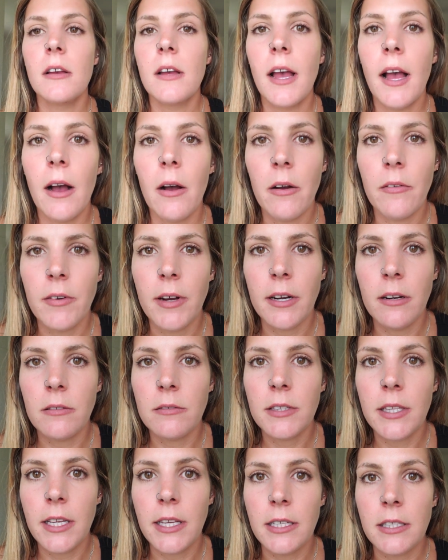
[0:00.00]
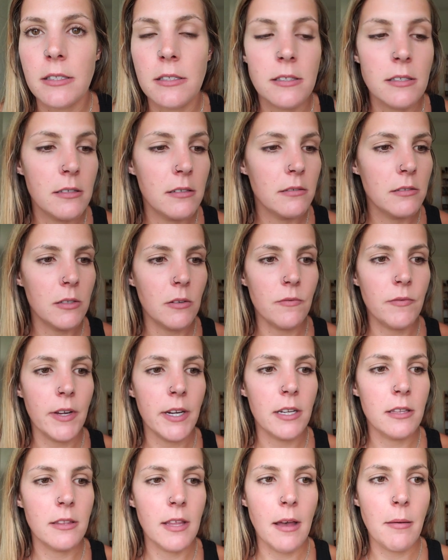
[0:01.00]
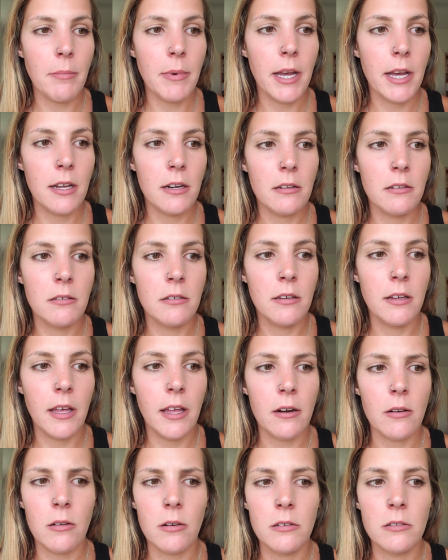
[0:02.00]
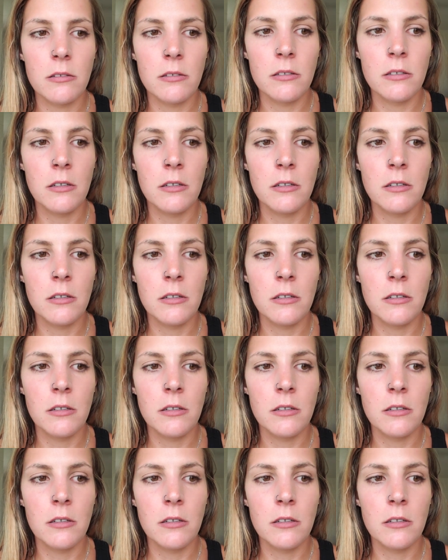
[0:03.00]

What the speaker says: However, I don't find it that bad at all.